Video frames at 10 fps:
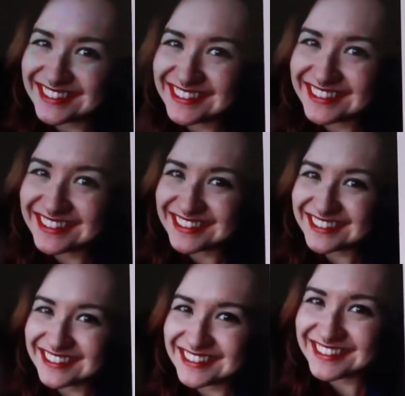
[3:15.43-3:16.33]

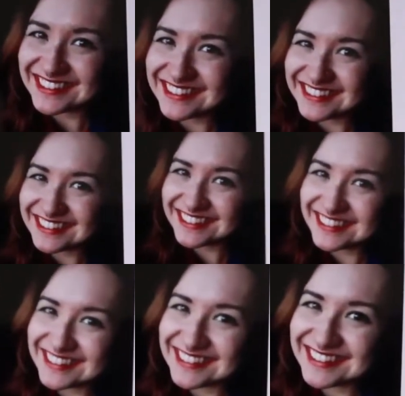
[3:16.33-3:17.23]
Serena.
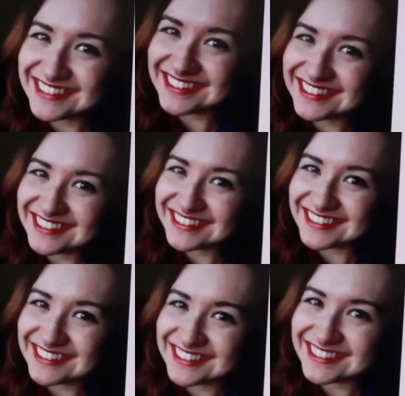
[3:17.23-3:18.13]
It's not the
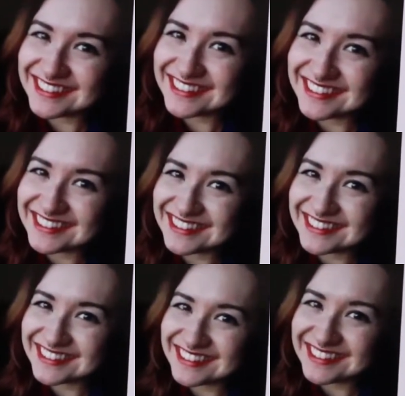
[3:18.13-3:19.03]
clearest picture, but I'll
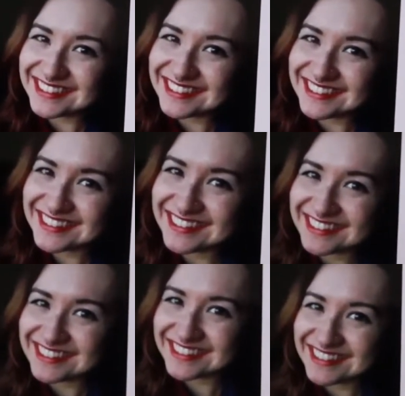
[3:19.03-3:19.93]
put the
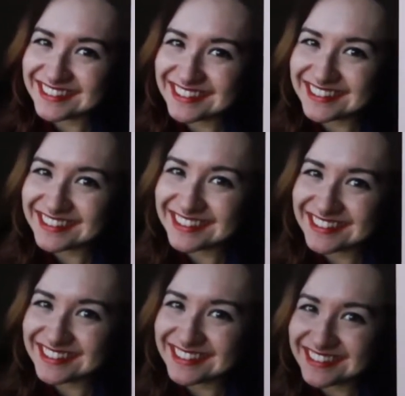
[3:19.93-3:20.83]
picture, I
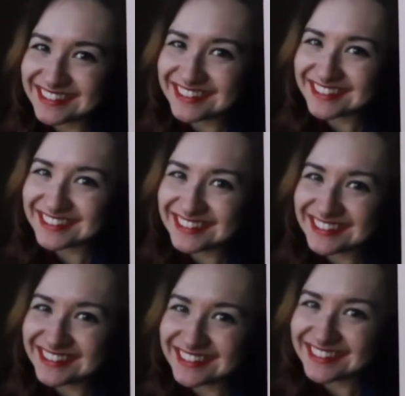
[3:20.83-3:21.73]
guess. See if I
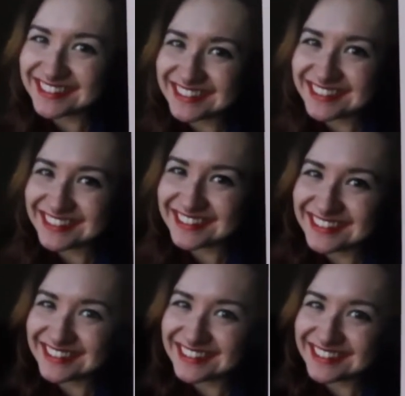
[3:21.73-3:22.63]
can add it to the video,
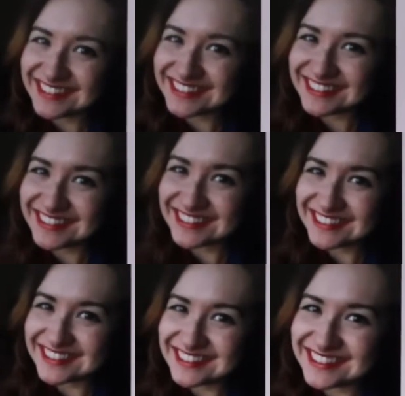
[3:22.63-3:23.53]
but just in case
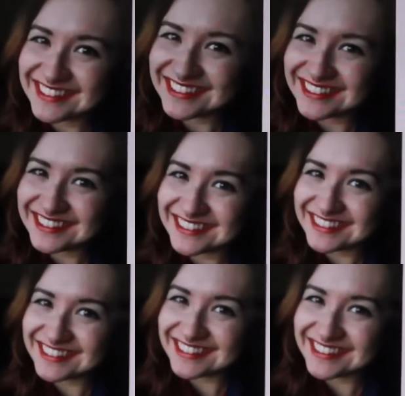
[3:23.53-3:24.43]
not,
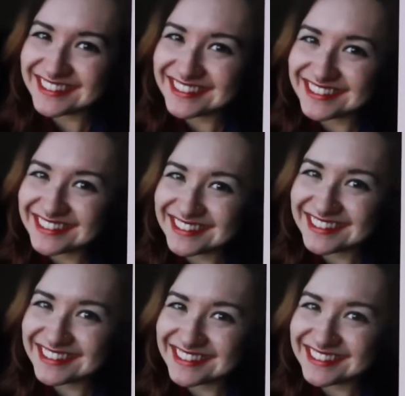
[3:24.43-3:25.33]
look at those
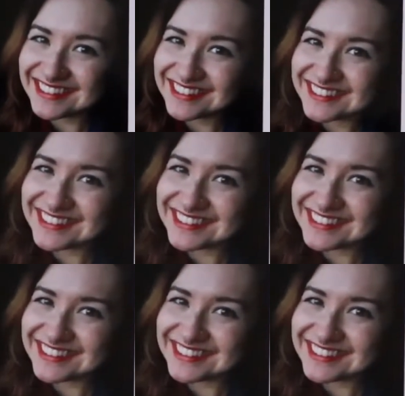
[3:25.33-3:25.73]
brows.